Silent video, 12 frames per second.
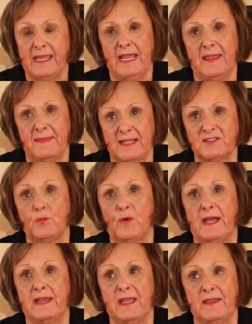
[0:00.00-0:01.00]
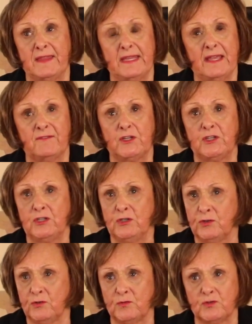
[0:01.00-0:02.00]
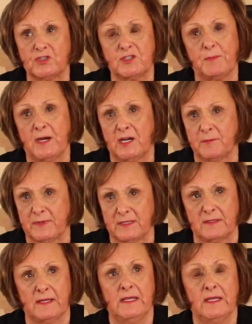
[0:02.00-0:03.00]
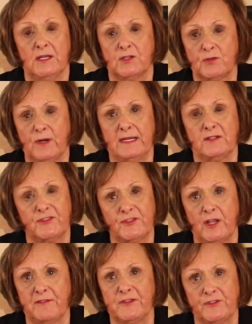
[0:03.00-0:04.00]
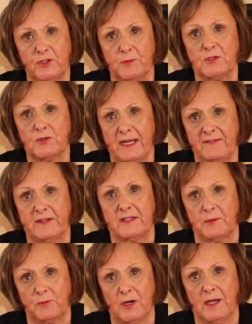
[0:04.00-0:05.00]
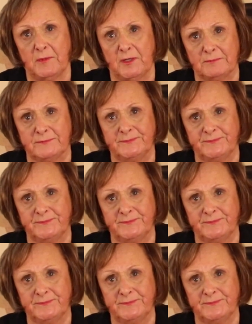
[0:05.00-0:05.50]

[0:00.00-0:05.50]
And that's why, and they have a huge department trying to solve this human trafficking problem.